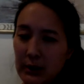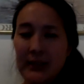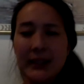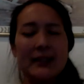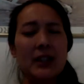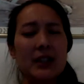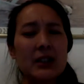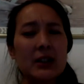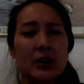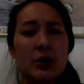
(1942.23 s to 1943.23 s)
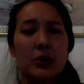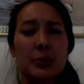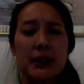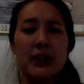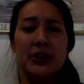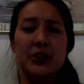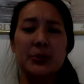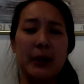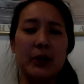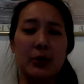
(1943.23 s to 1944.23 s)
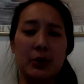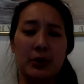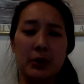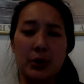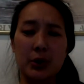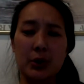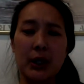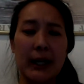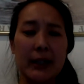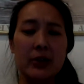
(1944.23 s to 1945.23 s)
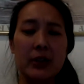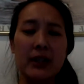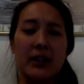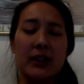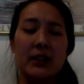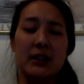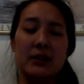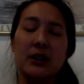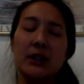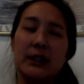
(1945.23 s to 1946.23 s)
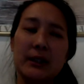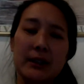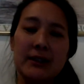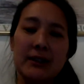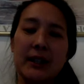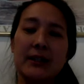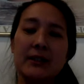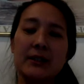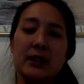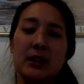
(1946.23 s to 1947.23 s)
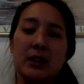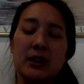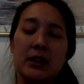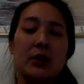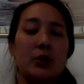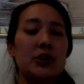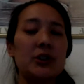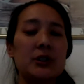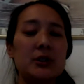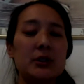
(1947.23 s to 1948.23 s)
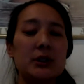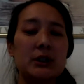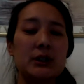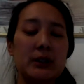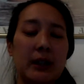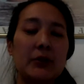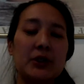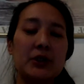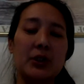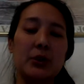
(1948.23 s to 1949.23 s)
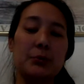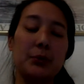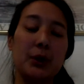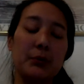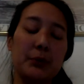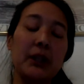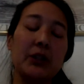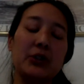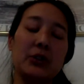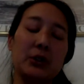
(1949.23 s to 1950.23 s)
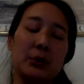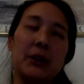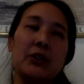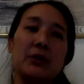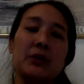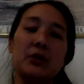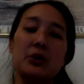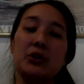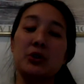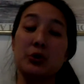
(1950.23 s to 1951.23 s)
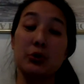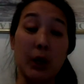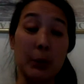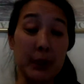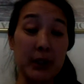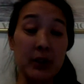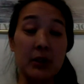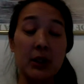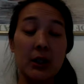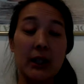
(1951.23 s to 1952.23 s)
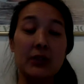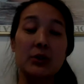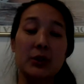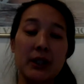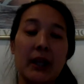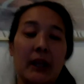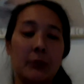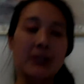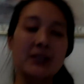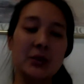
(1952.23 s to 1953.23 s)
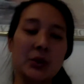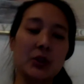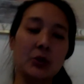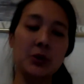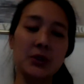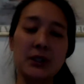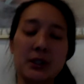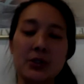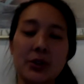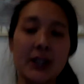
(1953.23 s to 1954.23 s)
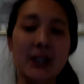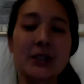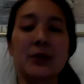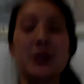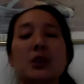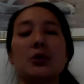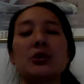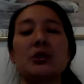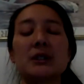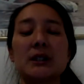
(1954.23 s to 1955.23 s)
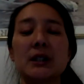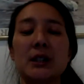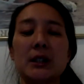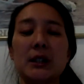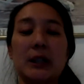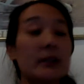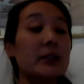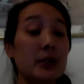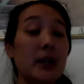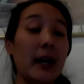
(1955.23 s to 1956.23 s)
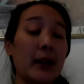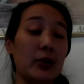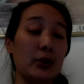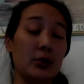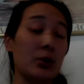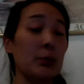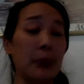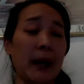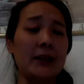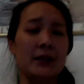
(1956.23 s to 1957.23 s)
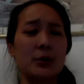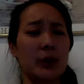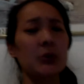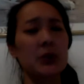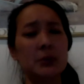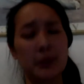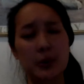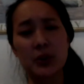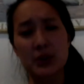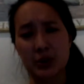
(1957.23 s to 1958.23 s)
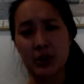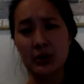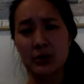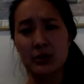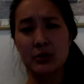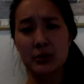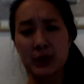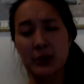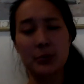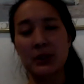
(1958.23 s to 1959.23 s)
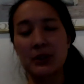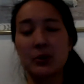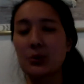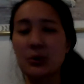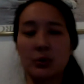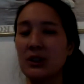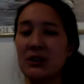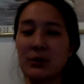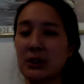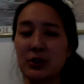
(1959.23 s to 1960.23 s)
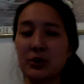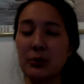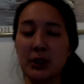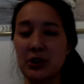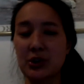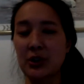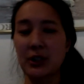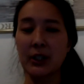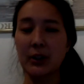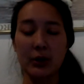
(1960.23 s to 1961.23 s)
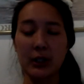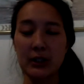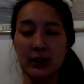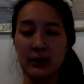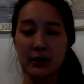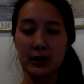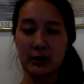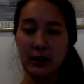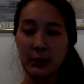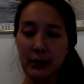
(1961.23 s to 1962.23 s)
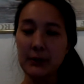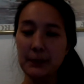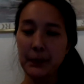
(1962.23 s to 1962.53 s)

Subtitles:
It's not that lower pH is better or higher. I think that in this case, the ocean levels the pH levels in the oceans are dropping. And so again, it messes with the homeostasis. So I guess for the oceans, a little higher or back to what it was before is good, right? But you wouldn't want to swing too much on either end of it anyways.